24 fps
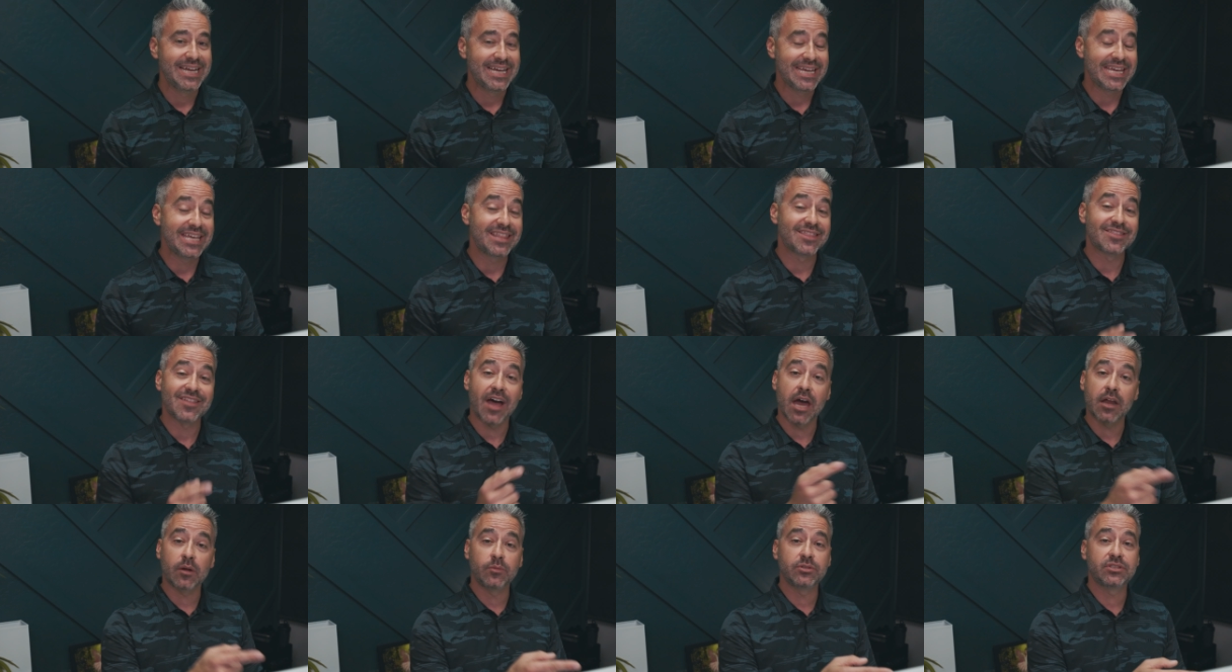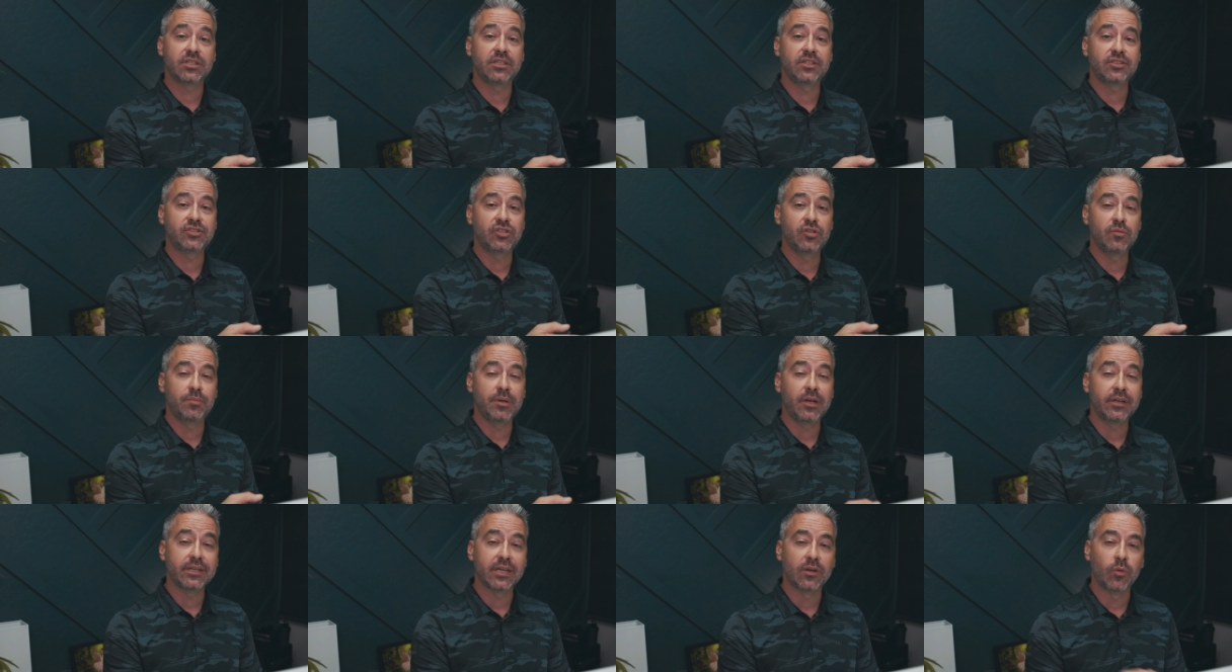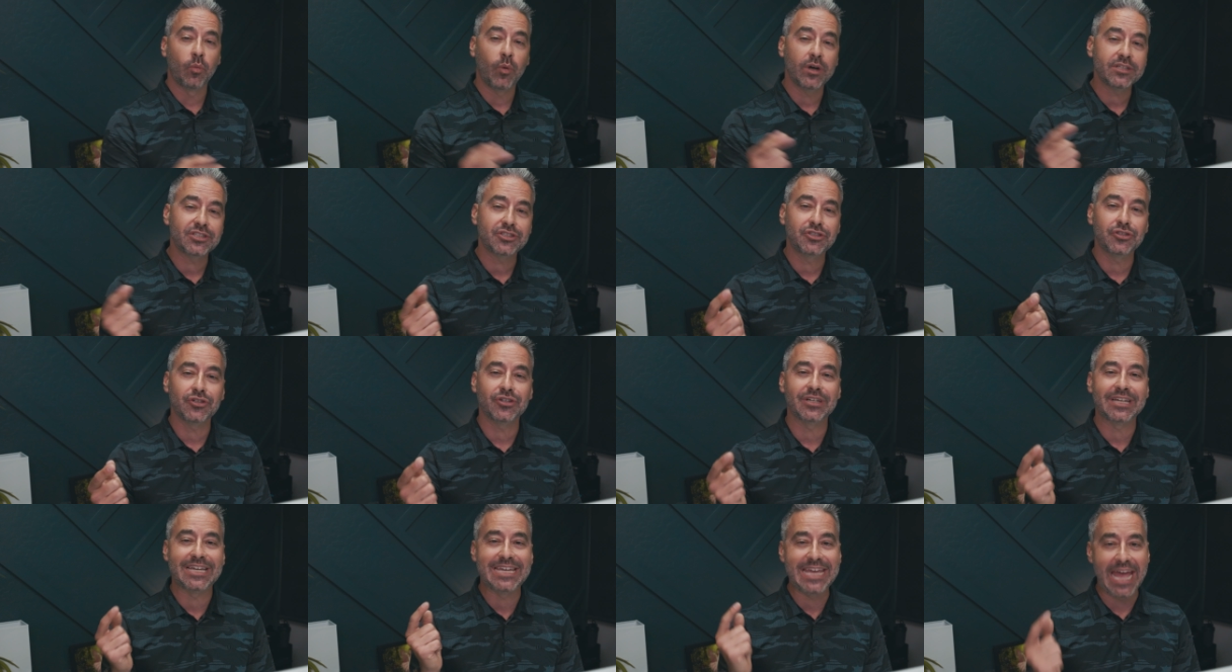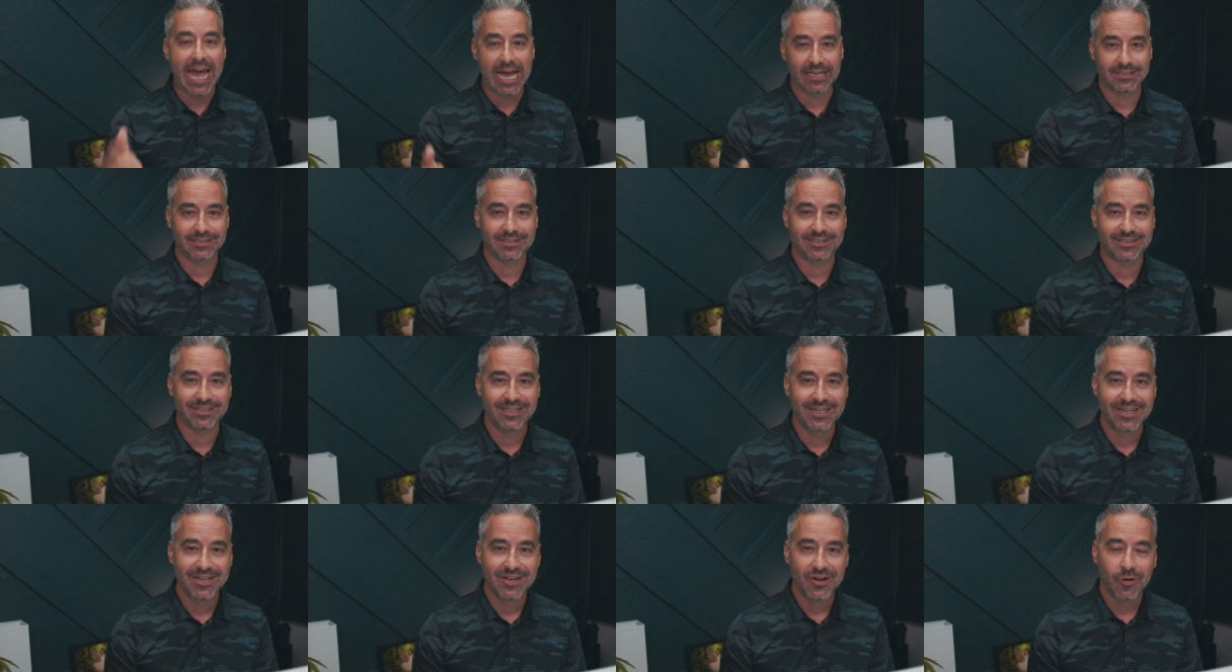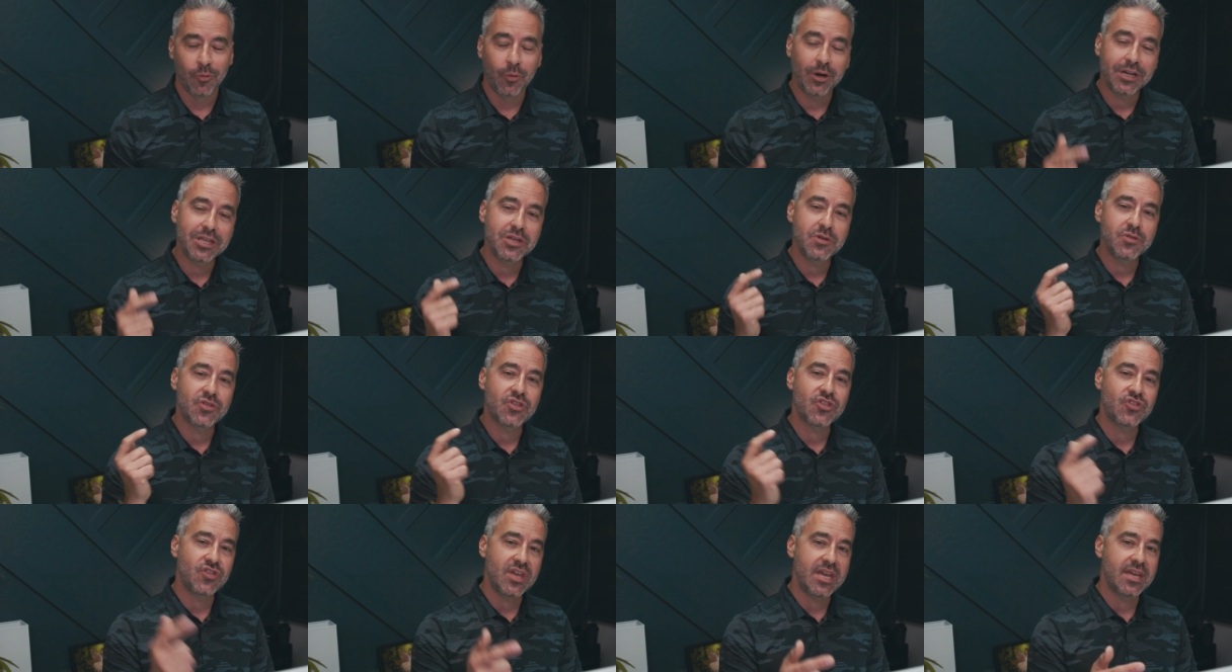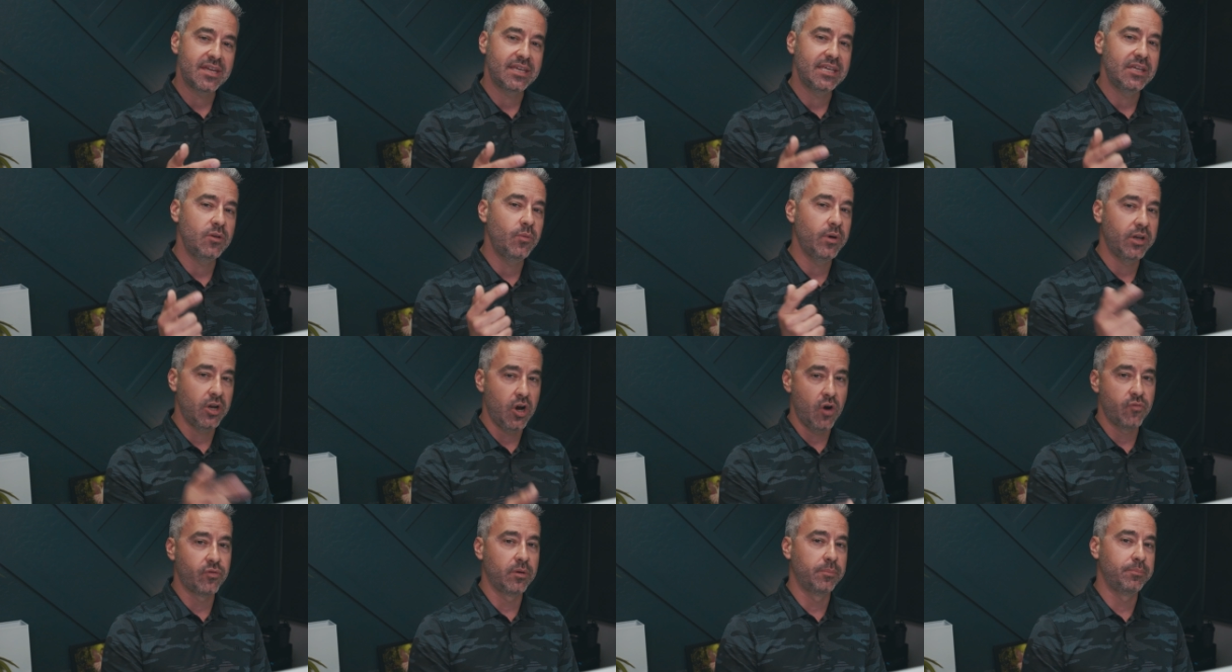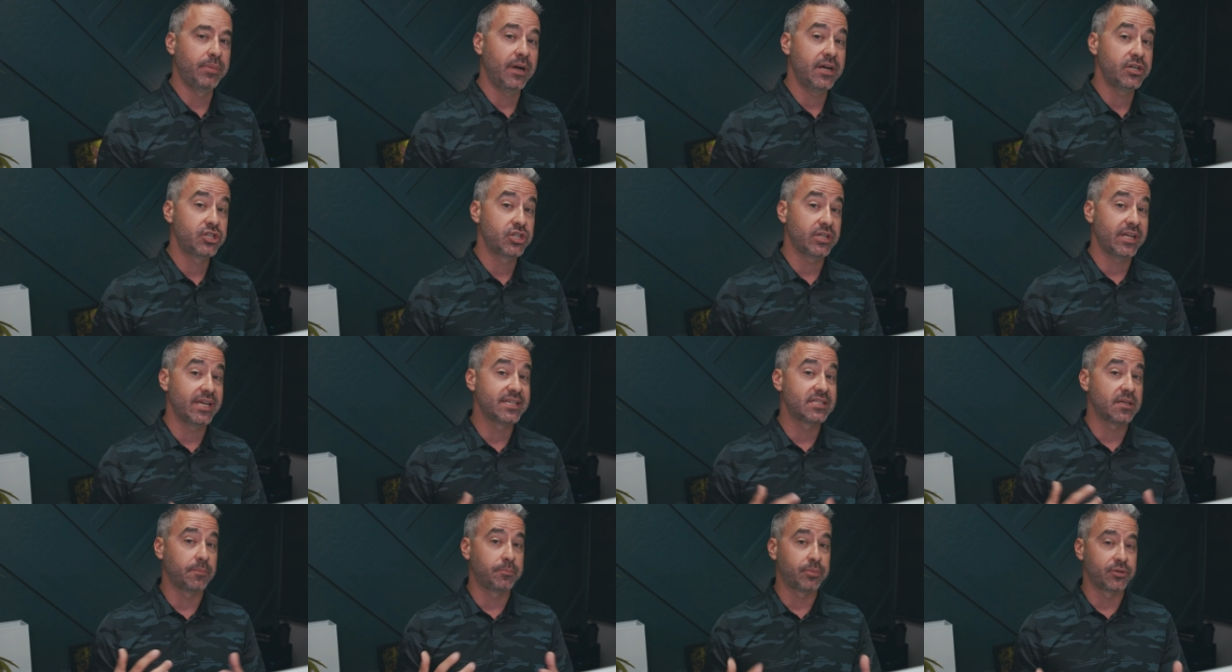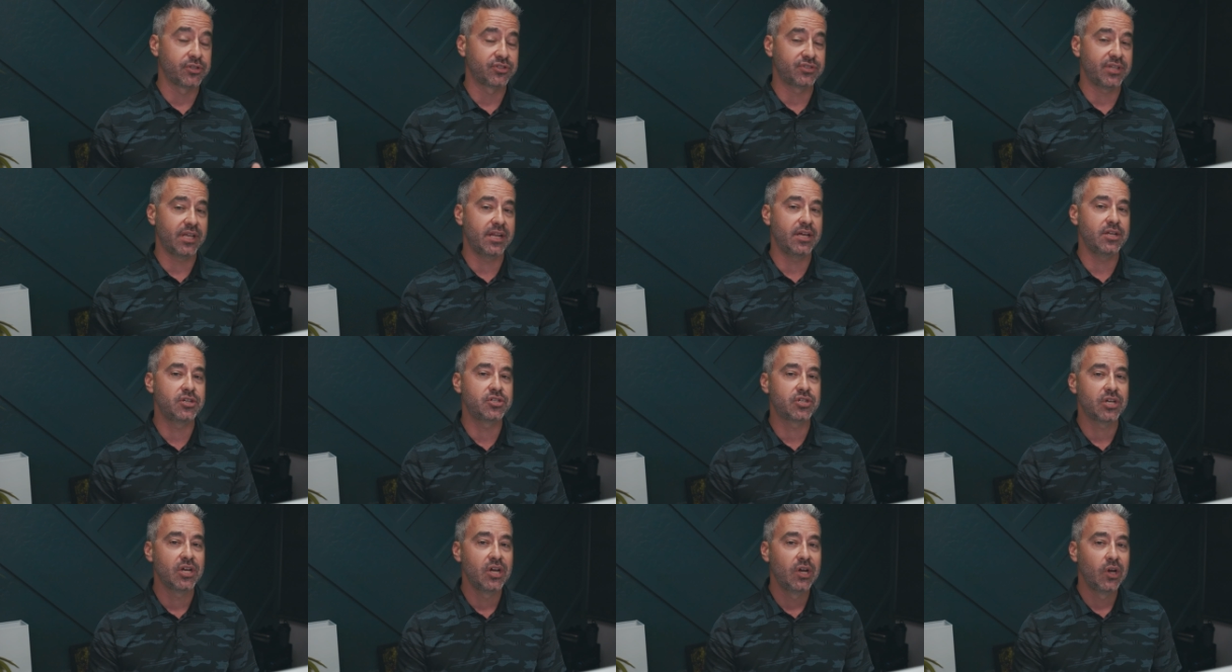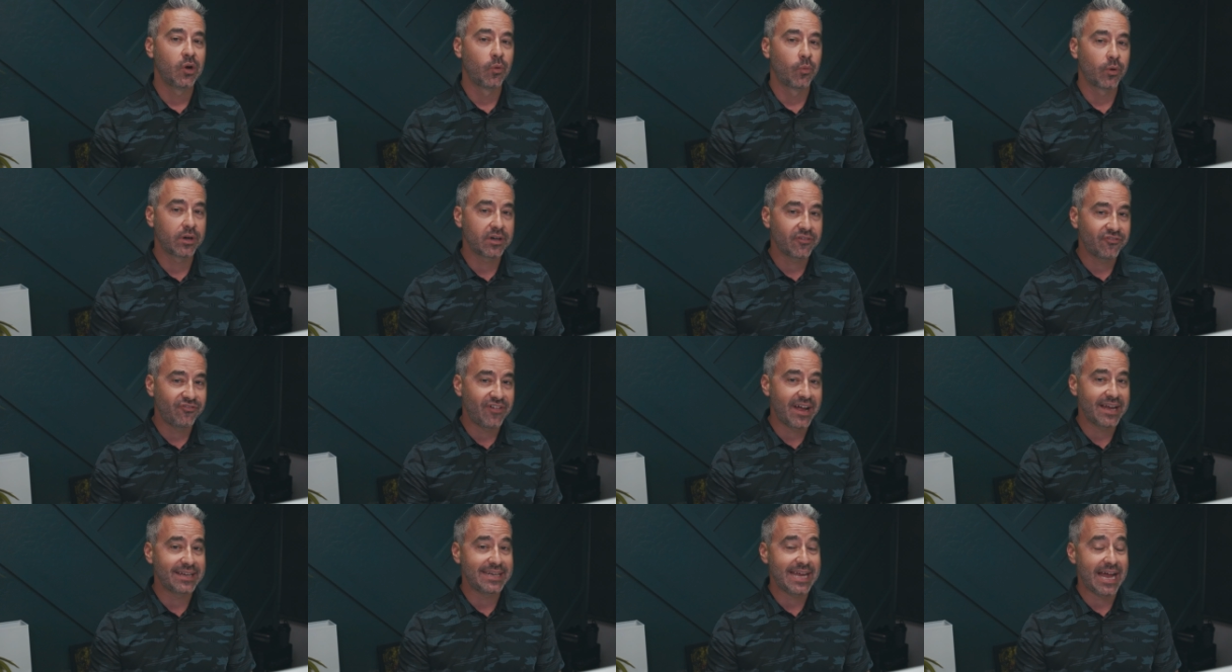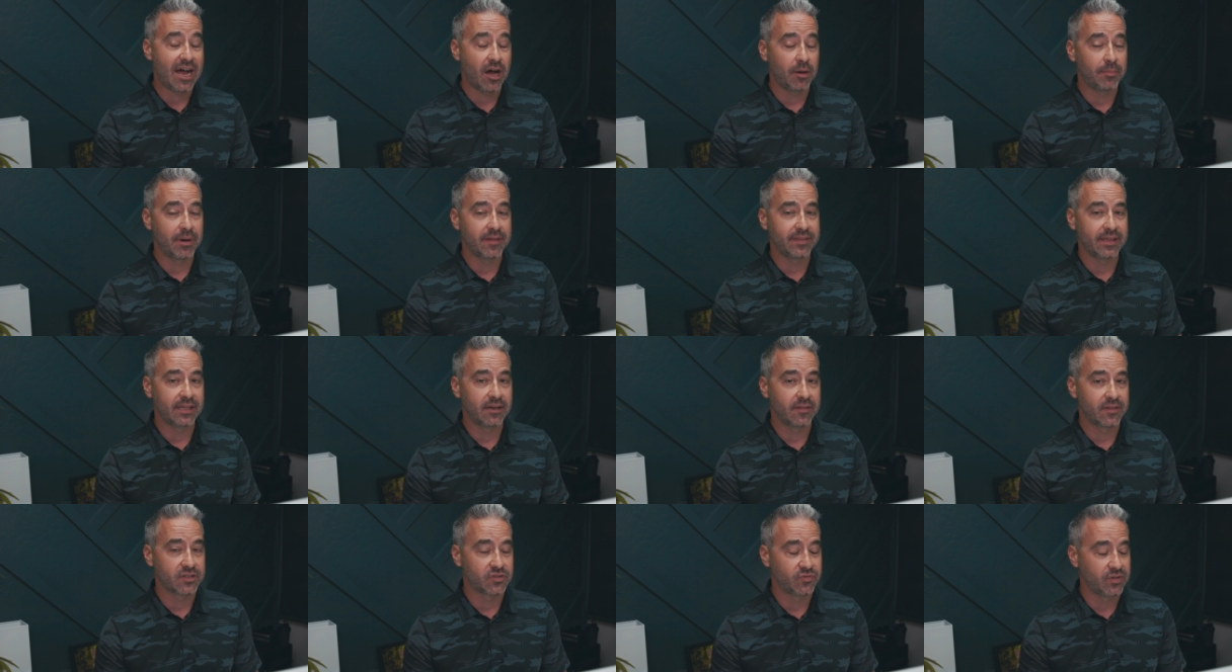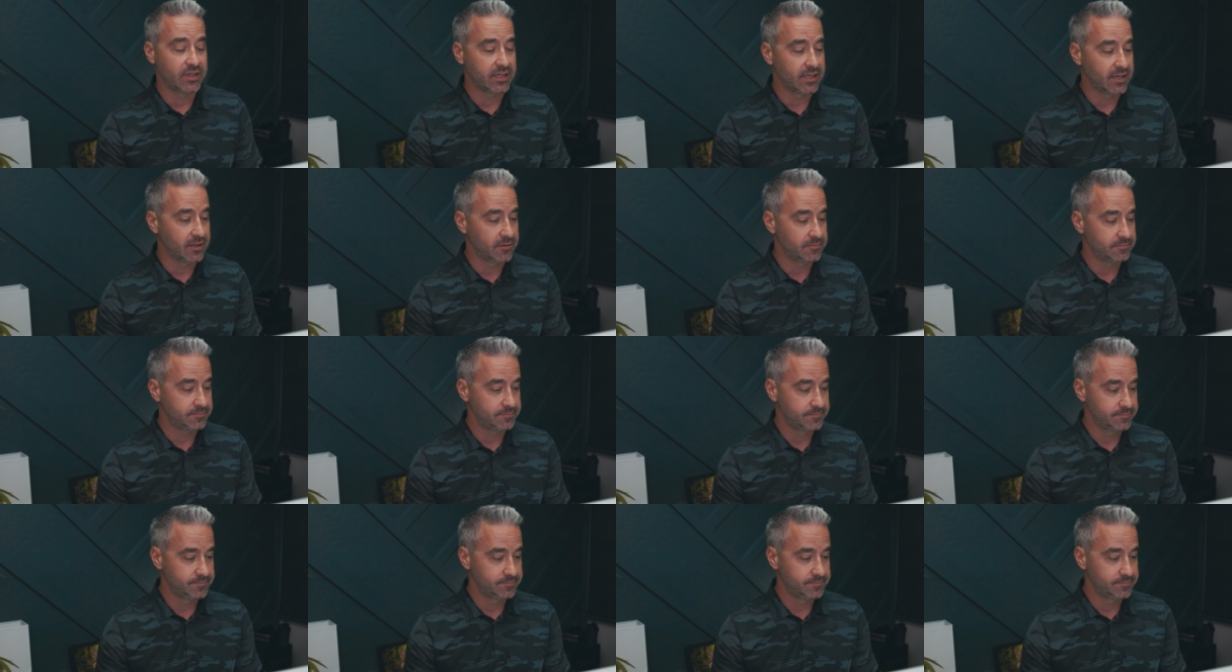He thought it was going to two billion dollars. What's your guess? What do you think he went over budget as a percentage? We're going to find out by the end of this video.